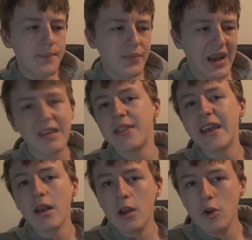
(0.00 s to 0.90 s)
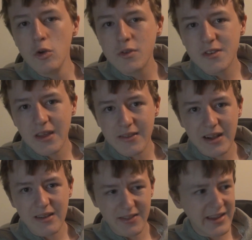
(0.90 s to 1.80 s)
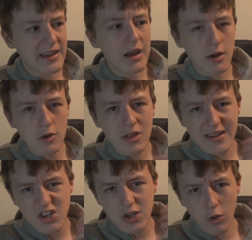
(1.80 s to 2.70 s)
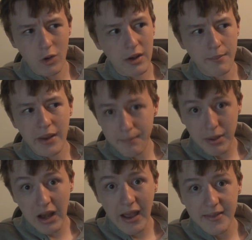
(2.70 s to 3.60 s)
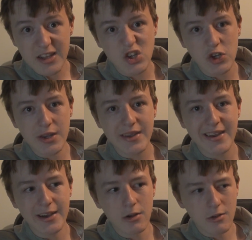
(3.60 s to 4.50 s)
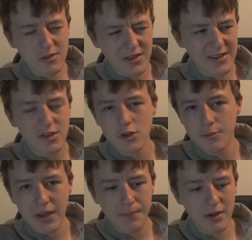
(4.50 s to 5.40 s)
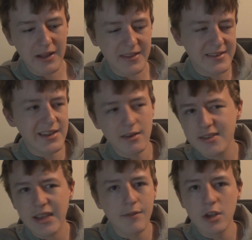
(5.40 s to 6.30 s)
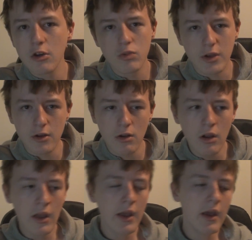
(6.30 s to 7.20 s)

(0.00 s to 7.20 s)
like, they allude that she, or imply that she killed these two people, like this little 7-year-old girl.